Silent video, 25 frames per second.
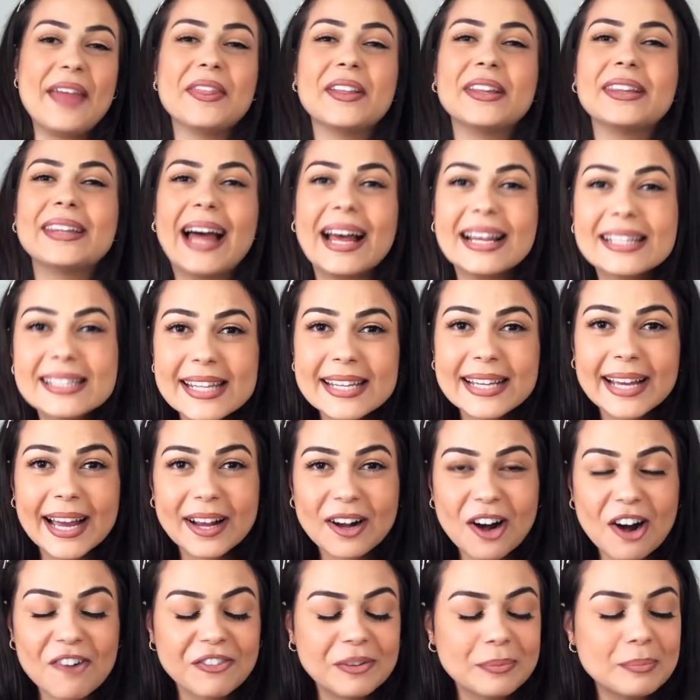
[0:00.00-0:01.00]
the last thing I
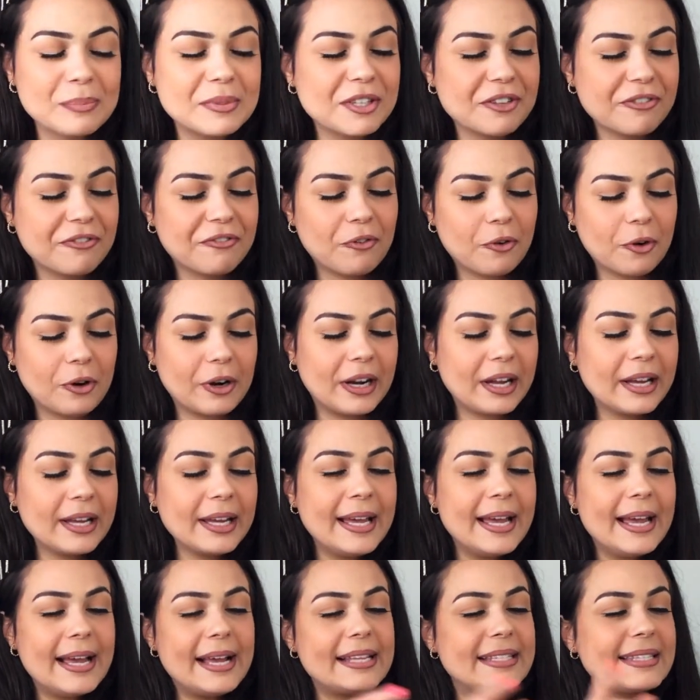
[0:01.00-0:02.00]
got from Sephora
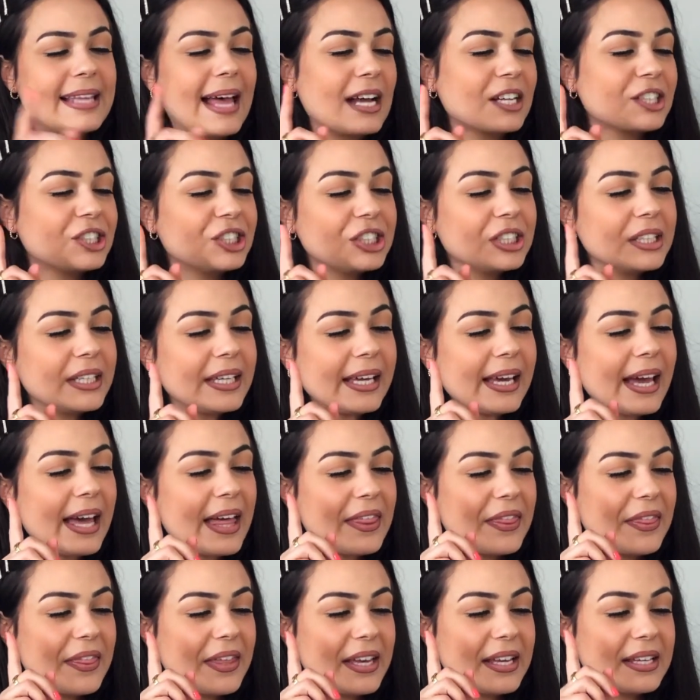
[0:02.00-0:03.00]
is actually
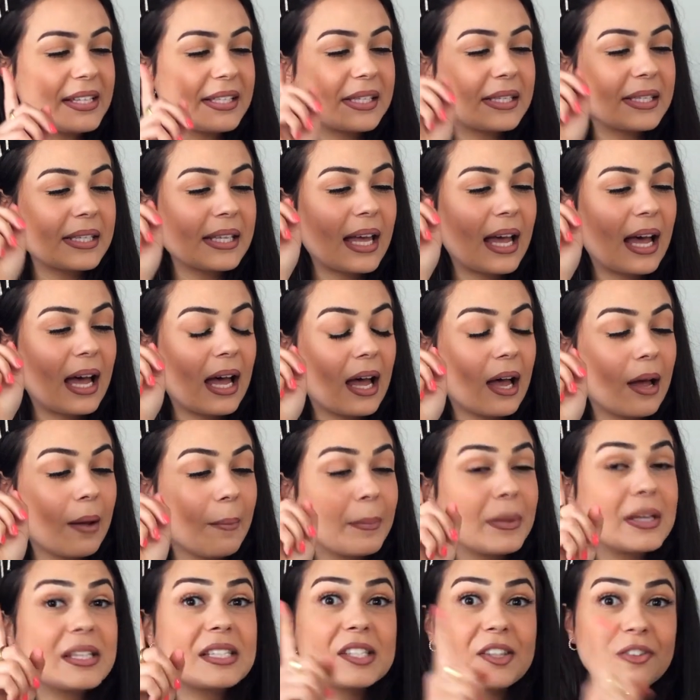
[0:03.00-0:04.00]
this
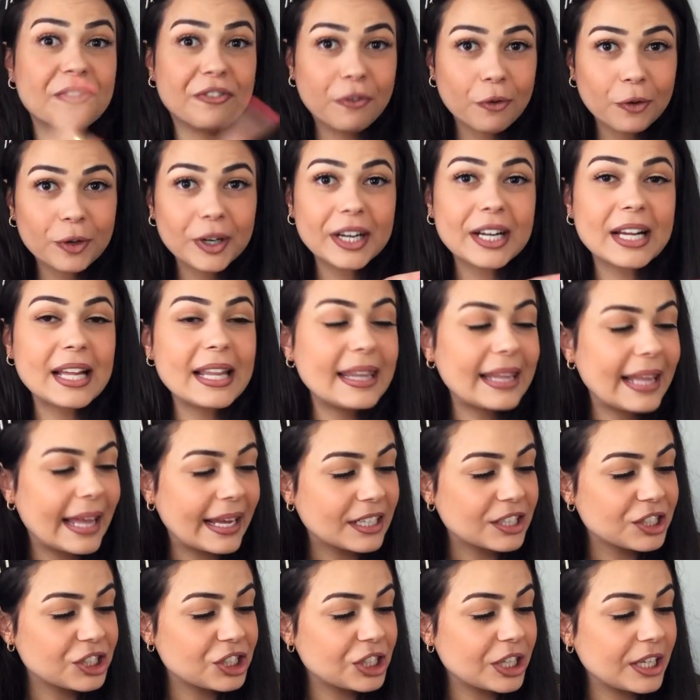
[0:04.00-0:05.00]
Sephora
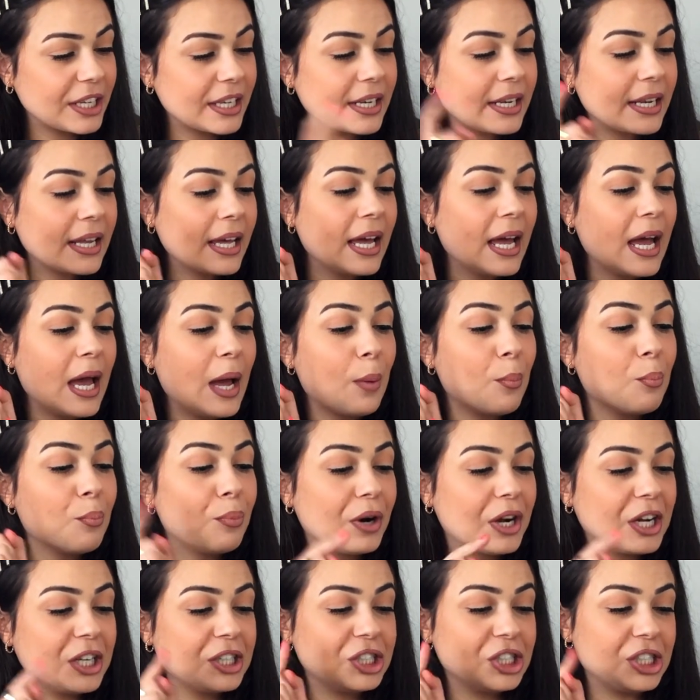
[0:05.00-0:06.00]
collection
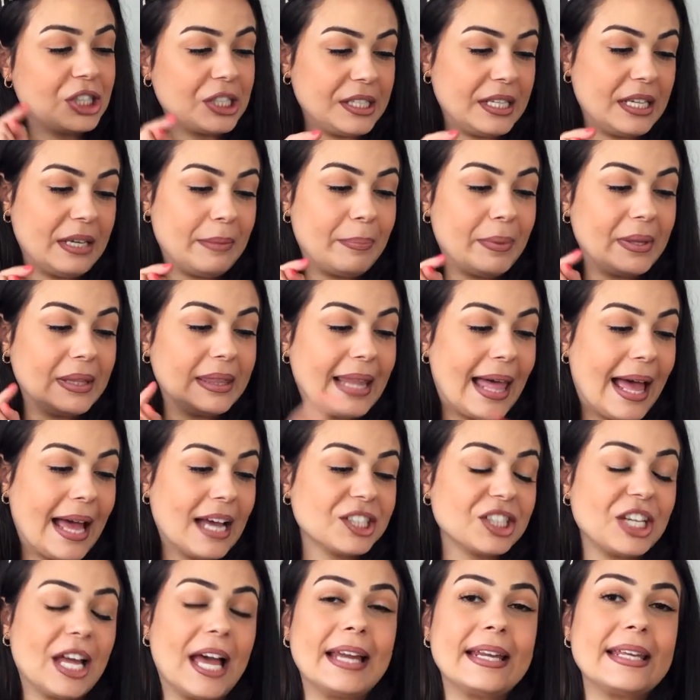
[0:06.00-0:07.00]
brush tip
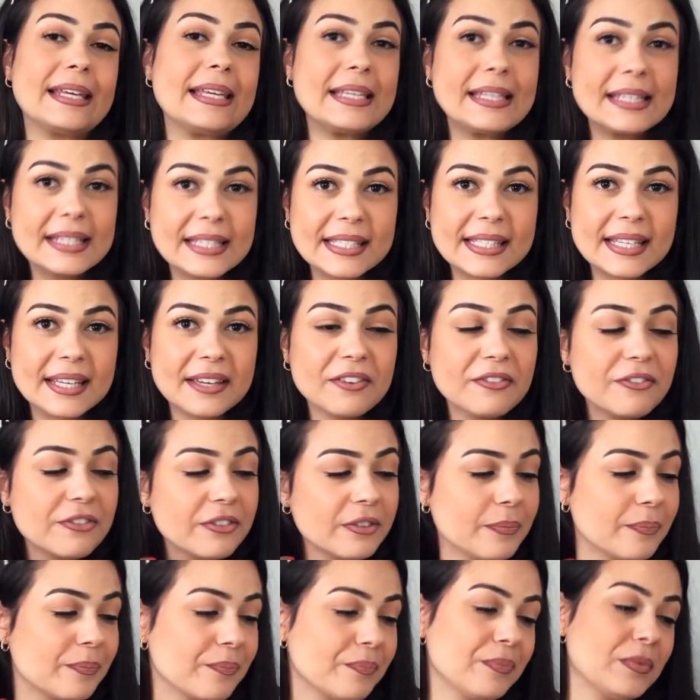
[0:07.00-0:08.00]
lash adhesive.
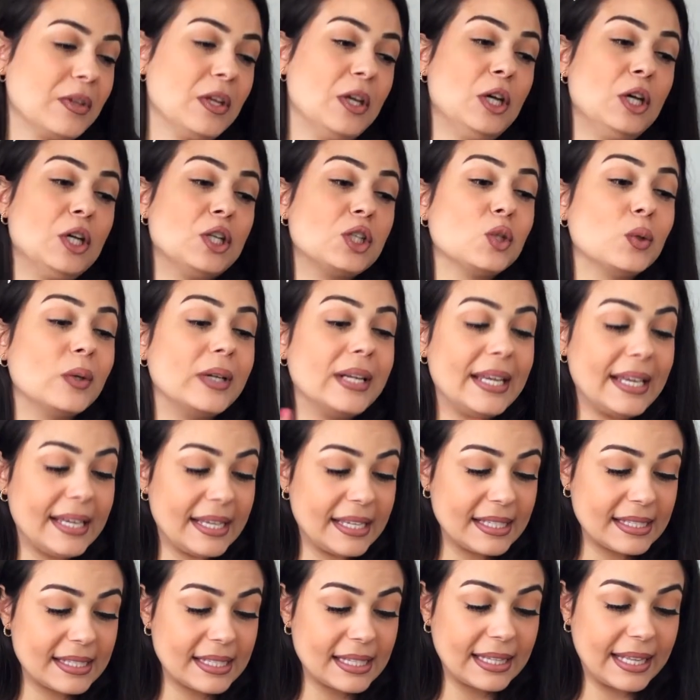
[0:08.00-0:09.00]
So it
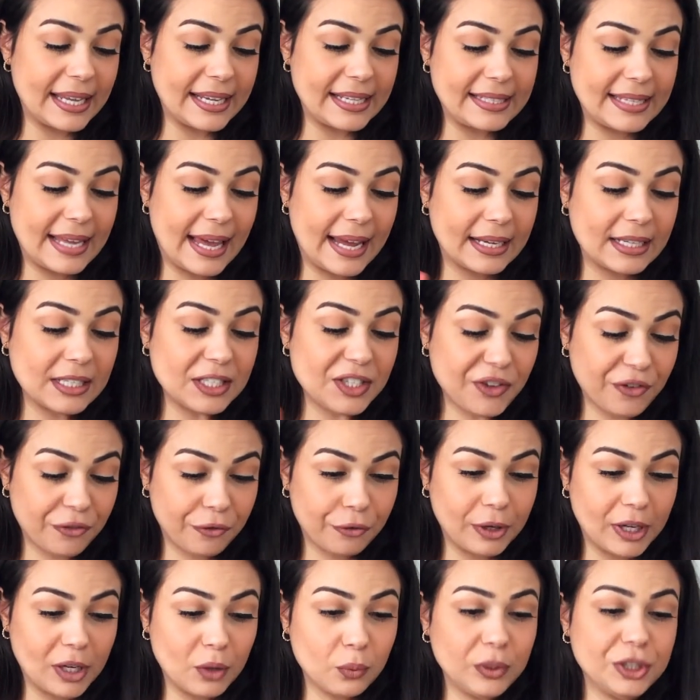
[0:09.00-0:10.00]
is latex
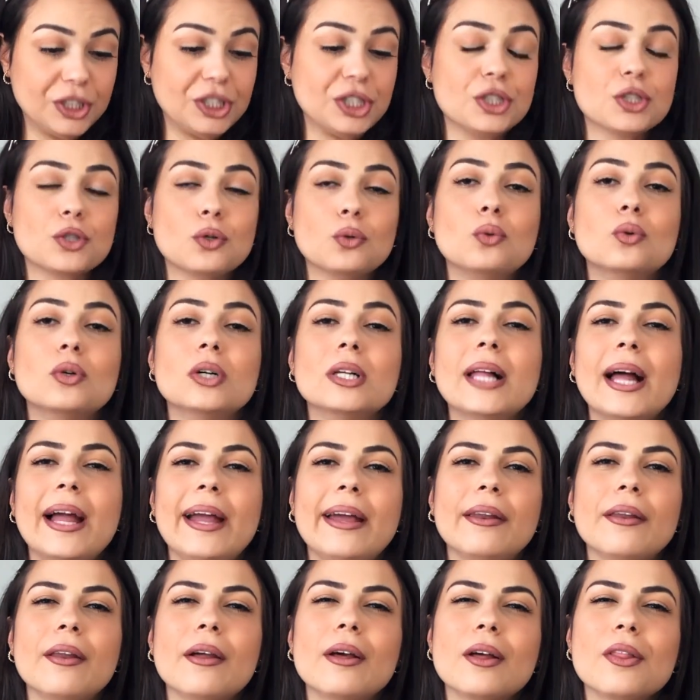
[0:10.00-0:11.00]
free, which is cool.
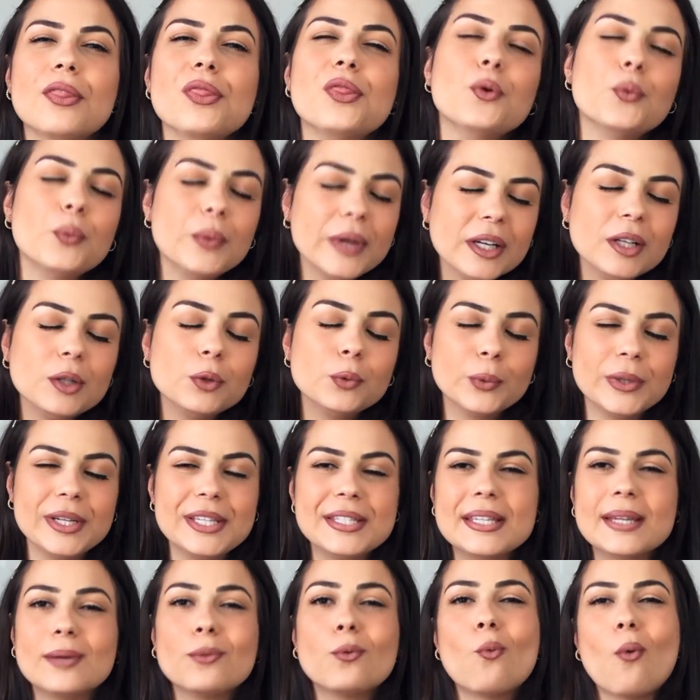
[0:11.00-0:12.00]
And the real
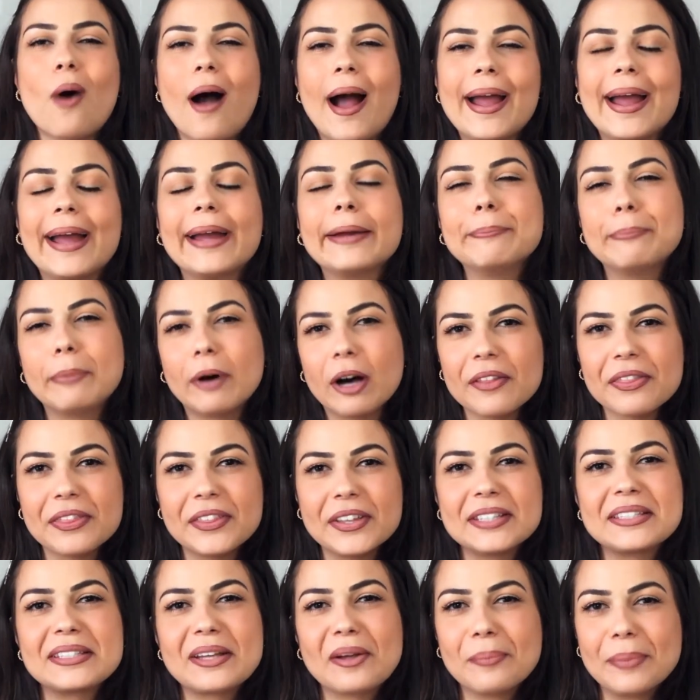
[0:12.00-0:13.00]
reason why I bought
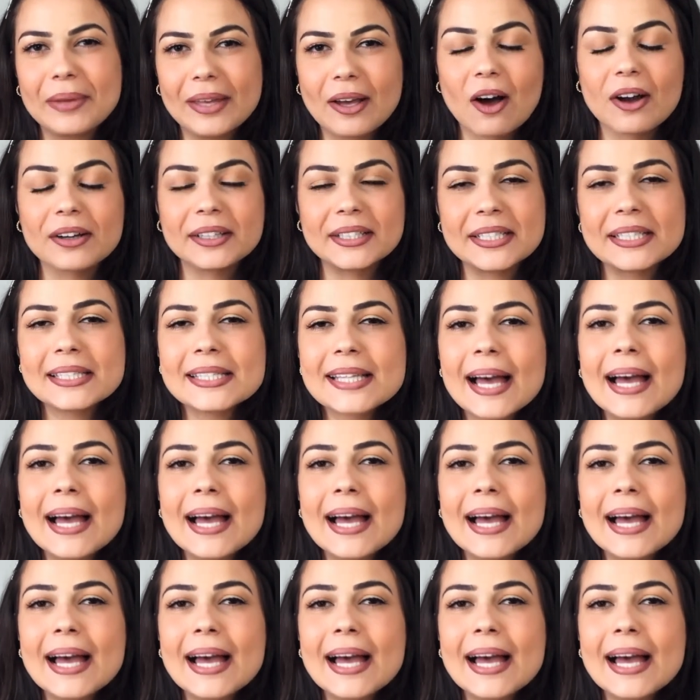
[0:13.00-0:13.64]
this, I'll be honest,